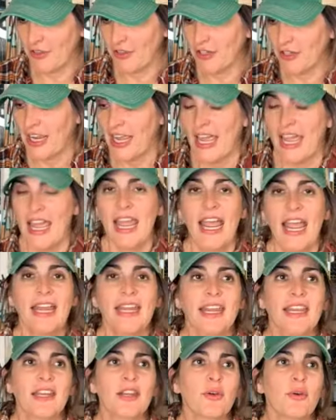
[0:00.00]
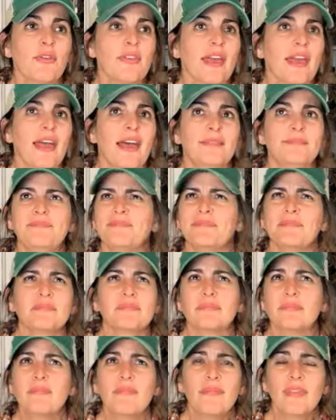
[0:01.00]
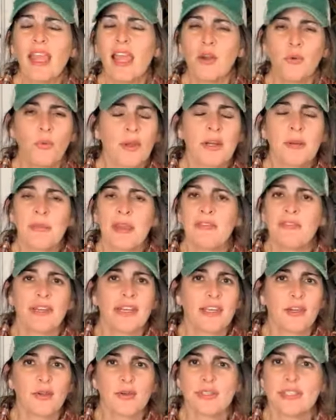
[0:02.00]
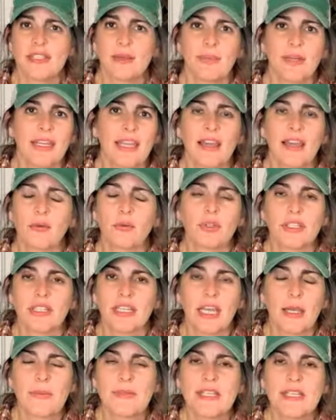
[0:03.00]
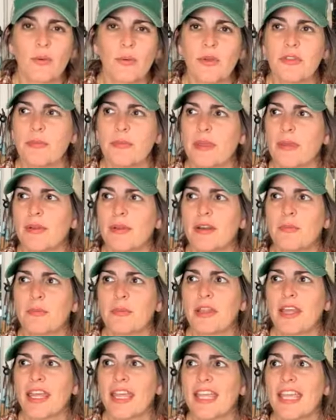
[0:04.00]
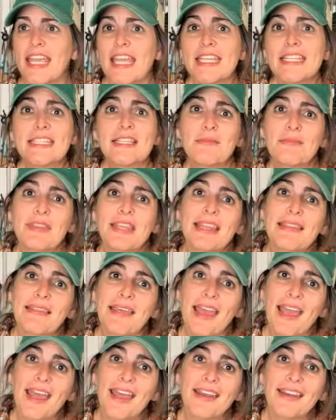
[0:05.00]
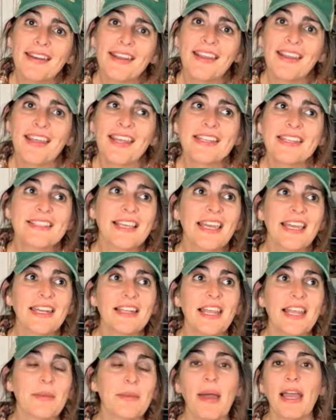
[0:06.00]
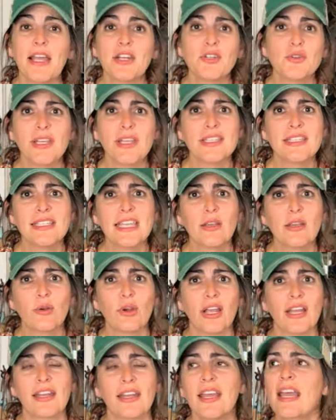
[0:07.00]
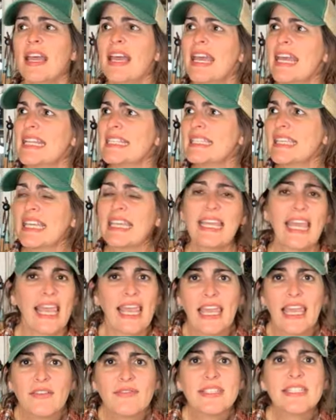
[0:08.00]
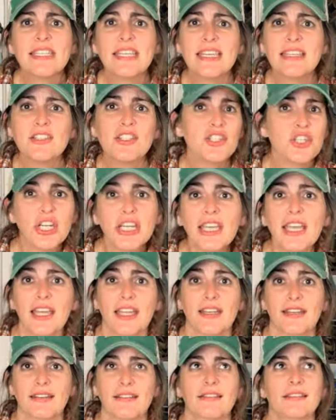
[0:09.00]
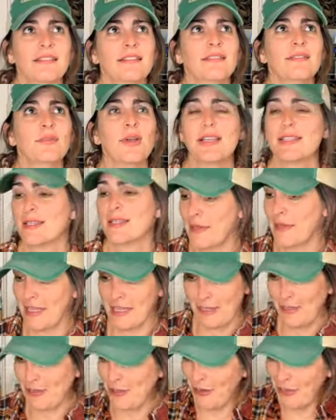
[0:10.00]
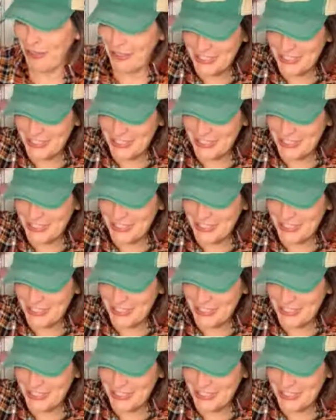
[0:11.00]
either. And I know that in one of my videos, somebody got really upset with me, but I'm like, something that it's kind of like my trade secret. It's like KFC's chicken recipe, you know?